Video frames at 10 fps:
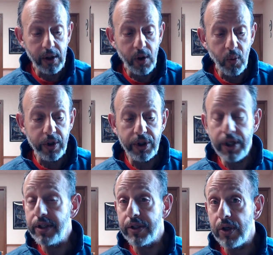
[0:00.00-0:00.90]
When
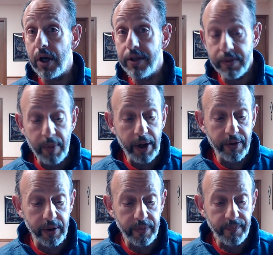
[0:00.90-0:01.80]
Jesus saw his
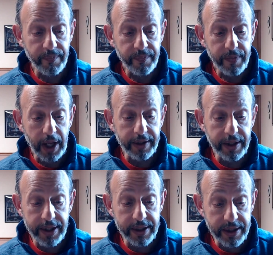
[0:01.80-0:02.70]
mother and
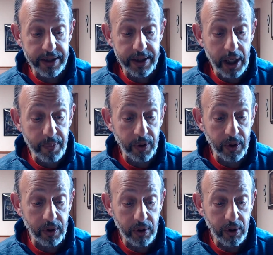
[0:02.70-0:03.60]
the disciple